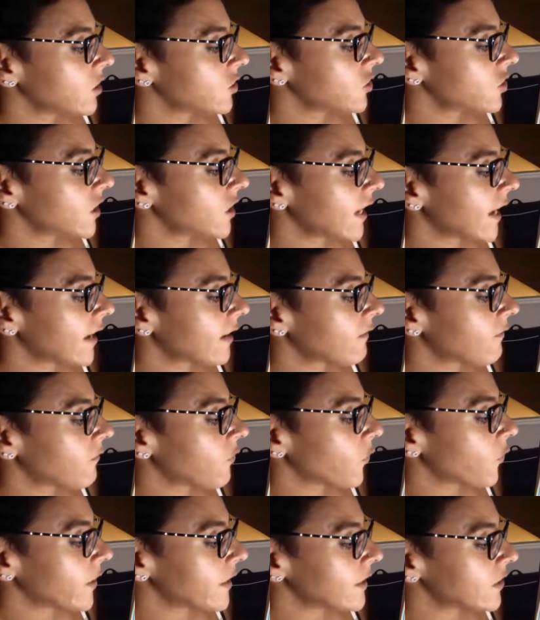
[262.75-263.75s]
She had a
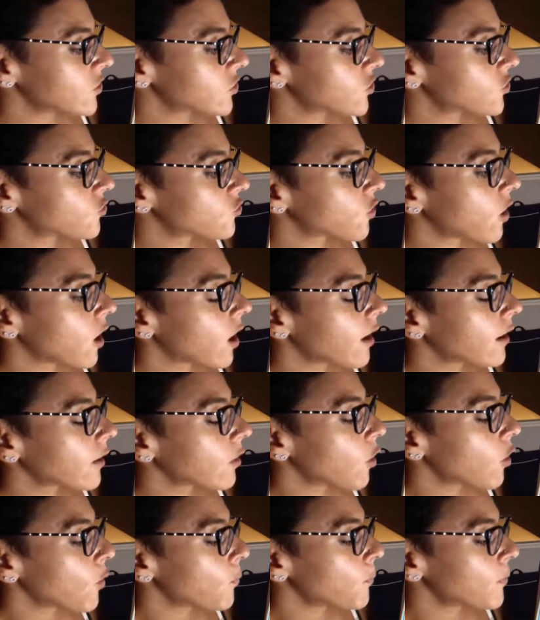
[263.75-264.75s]
voice,
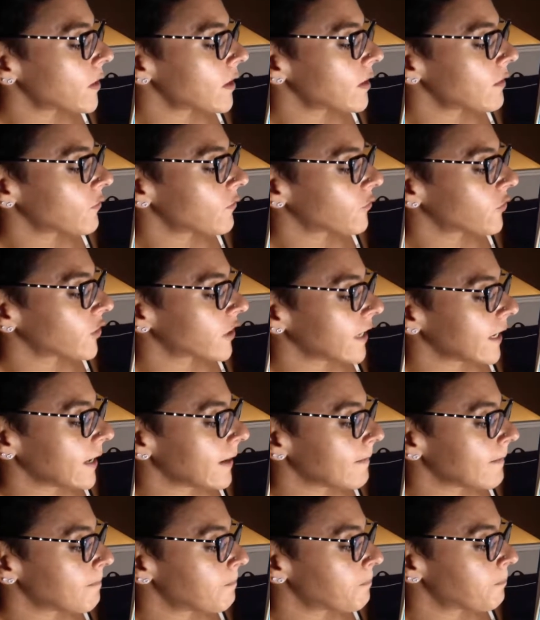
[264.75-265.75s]
strong, open, and
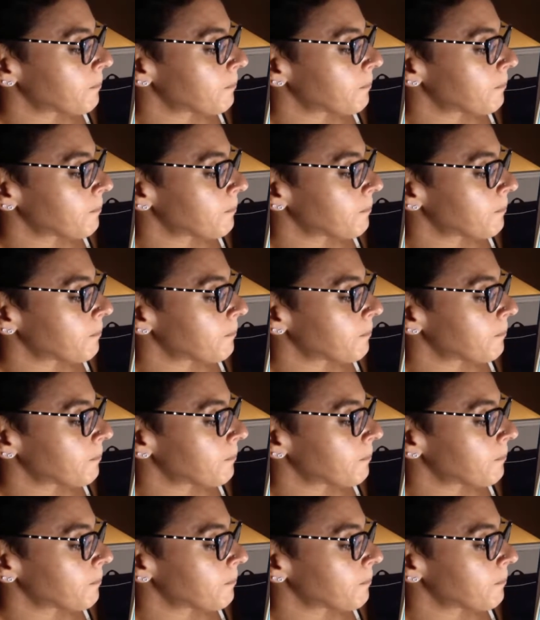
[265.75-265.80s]
free.